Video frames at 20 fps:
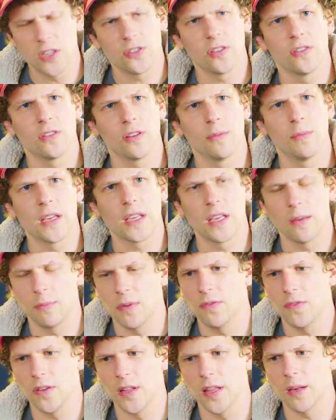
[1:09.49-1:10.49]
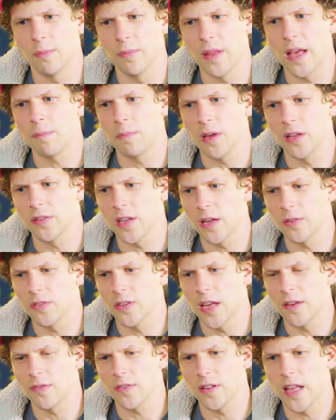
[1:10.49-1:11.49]
addition to making me feel like a black belt
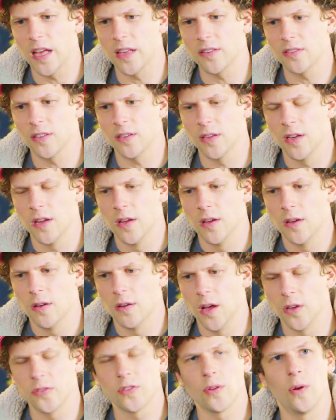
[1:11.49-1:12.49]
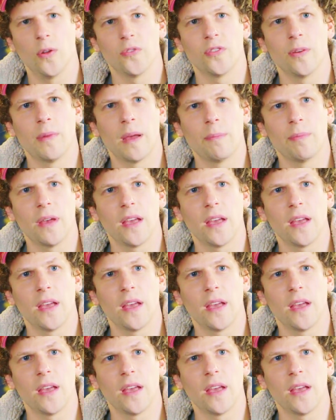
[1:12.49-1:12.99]
outside of class, it also holds up my